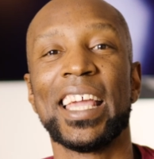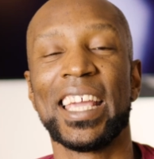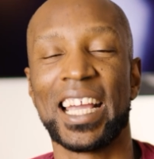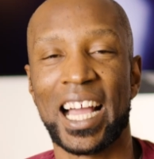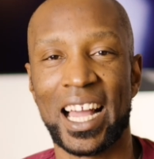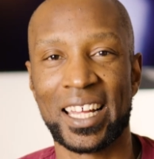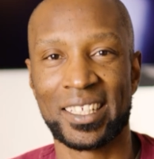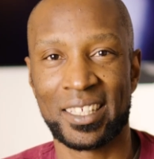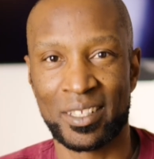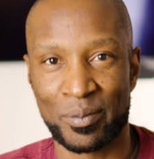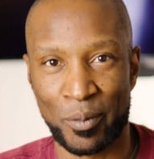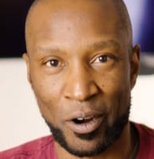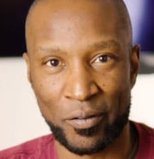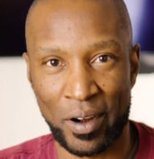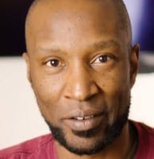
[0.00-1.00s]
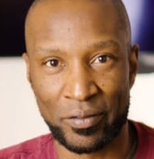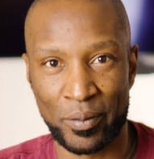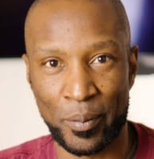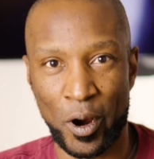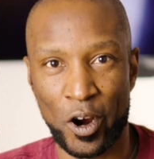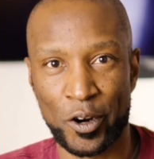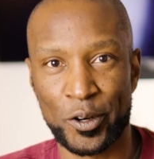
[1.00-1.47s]
Hey guys, this is Mark Wright
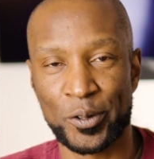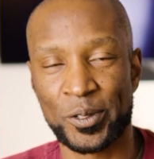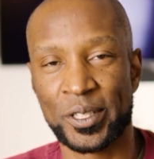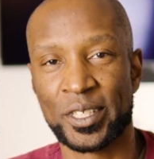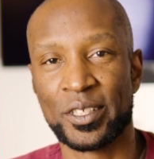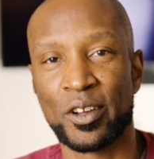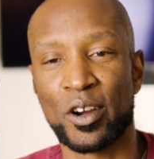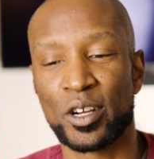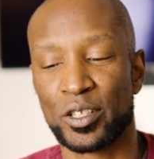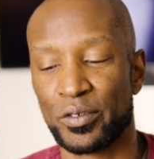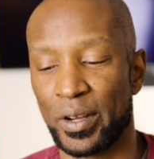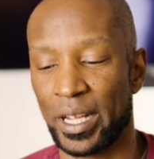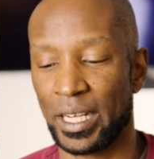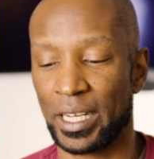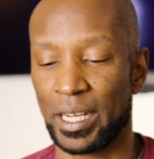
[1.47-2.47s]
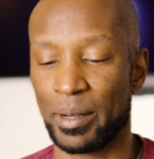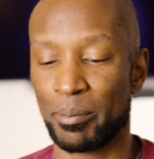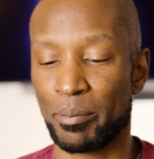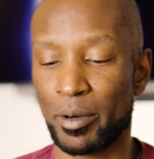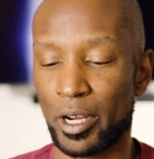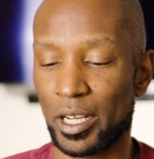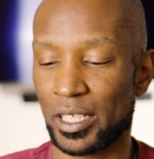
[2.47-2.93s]
from Argos Dog Training
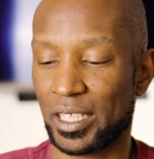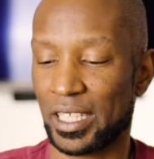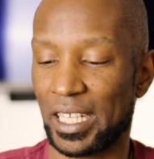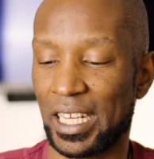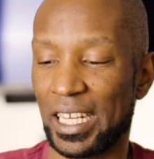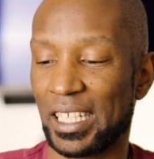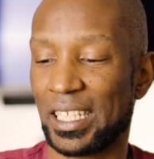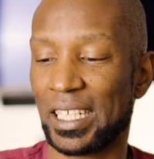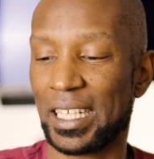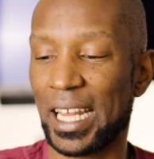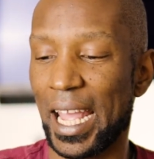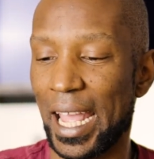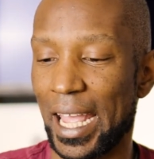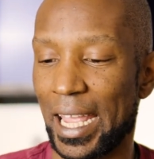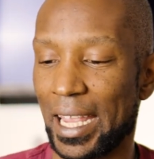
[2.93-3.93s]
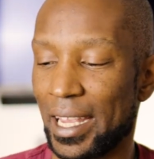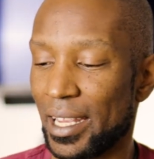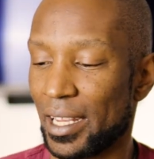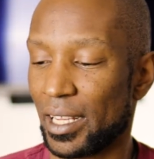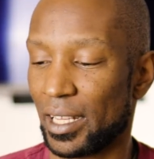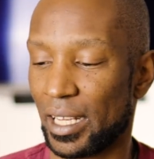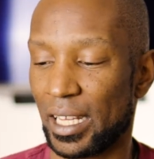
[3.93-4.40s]
in Boston, and today
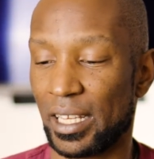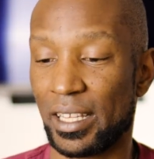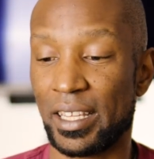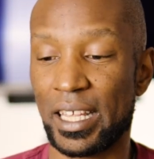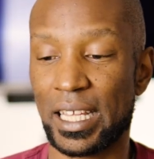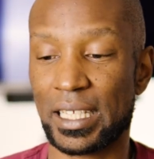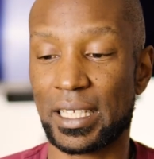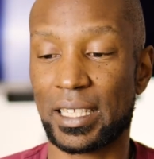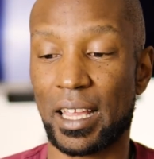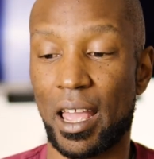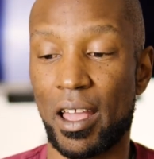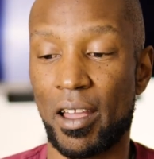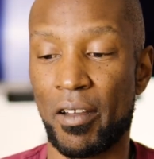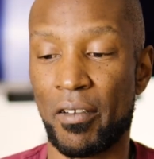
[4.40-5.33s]
in this